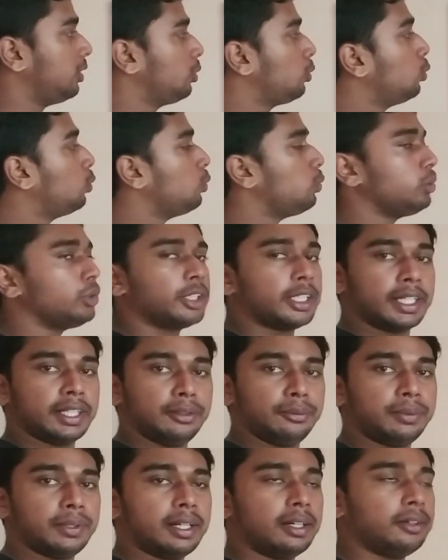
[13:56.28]
2
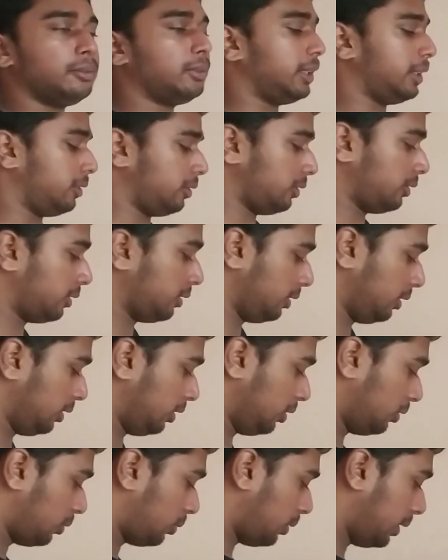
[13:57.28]
significant figures.
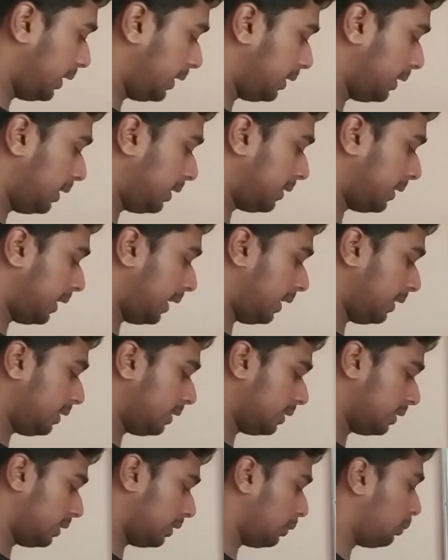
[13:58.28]
So in this
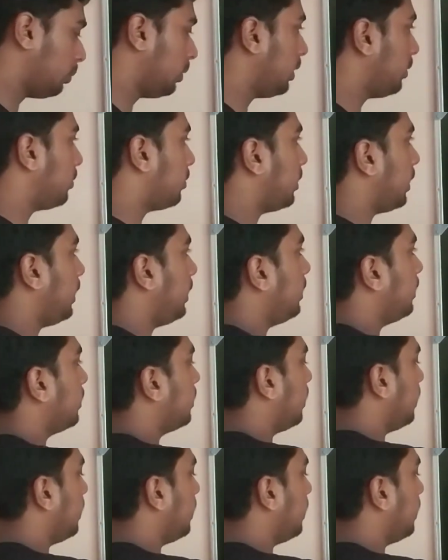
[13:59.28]
case, you will find